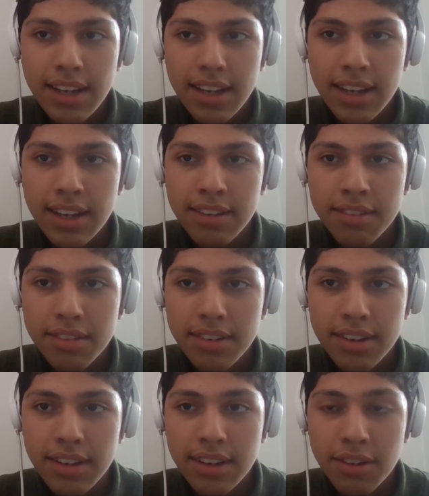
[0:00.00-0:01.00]
And
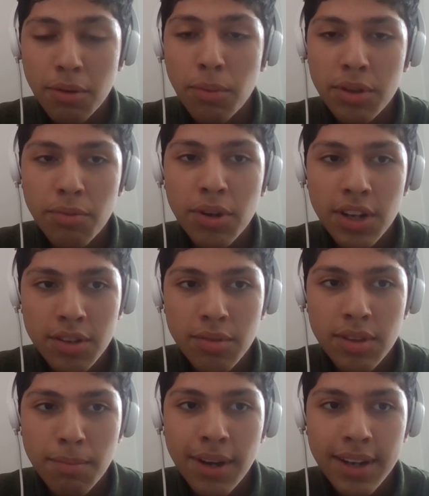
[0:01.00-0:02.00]
what we want to do
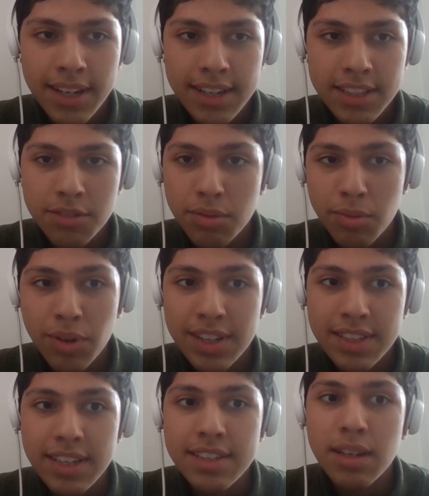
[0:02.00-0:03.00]
with the podcast is we want
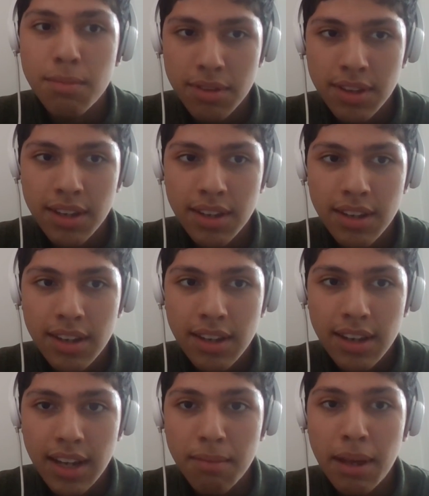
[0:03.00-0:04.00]
to say something,
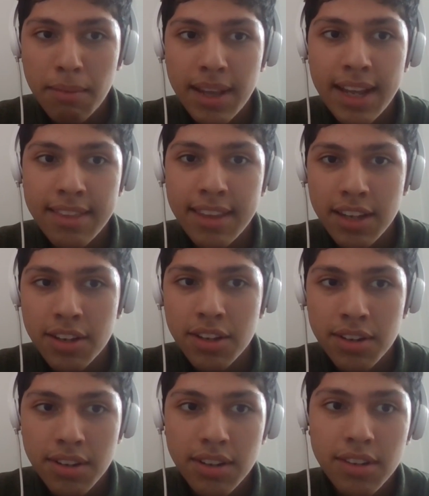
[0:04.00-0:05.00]
and maybe that thing
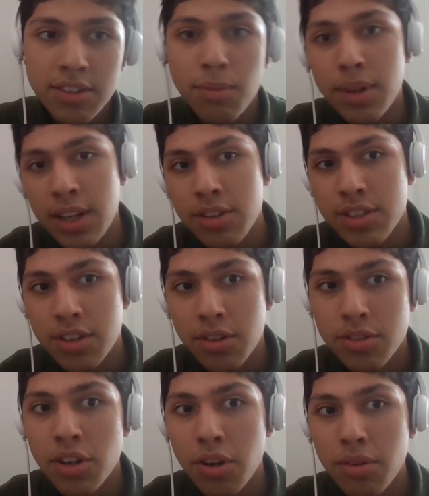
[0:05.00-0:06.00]
could someone hears it and
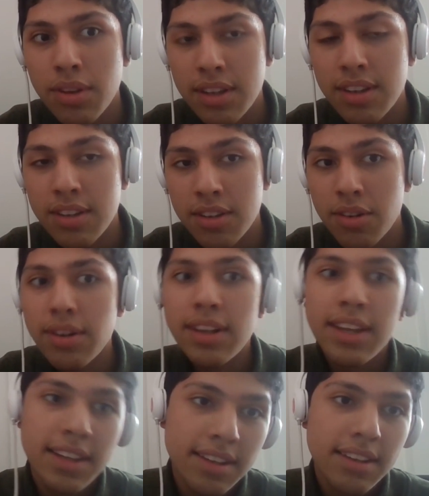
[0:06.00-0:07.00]
goes, oh,
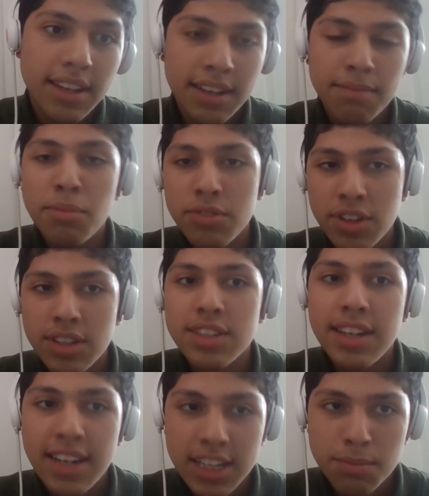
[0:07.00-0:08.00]
and then it moves on to
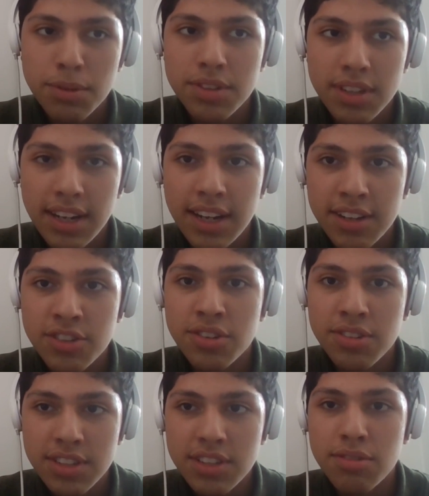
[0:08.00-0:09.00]
the next person, and it
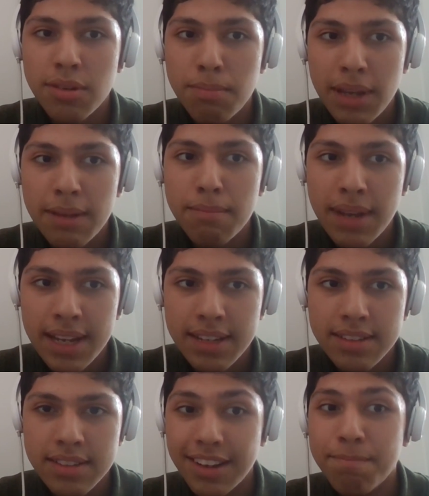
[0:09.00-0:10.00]
turns into a big
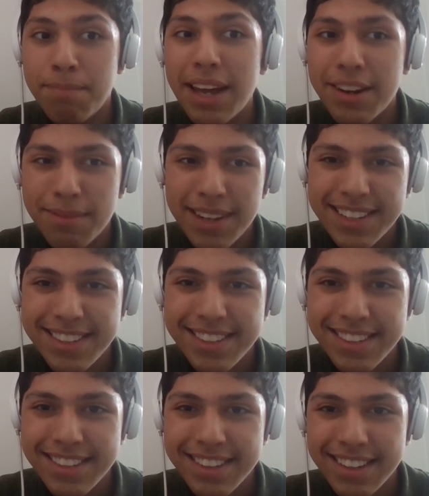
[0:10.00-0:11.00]
mess, a better
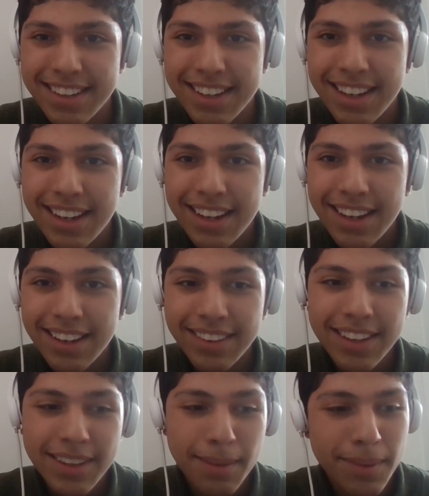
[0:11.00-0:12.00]
mess,
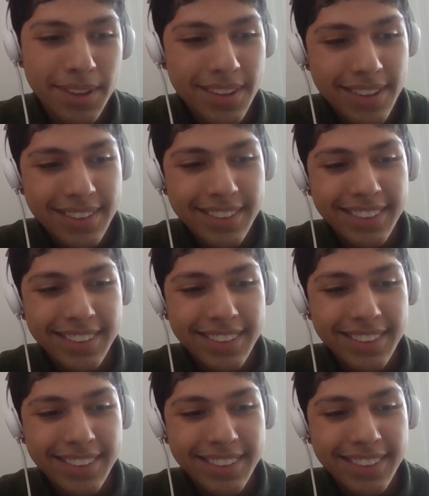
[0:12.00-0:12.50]
unlike the book.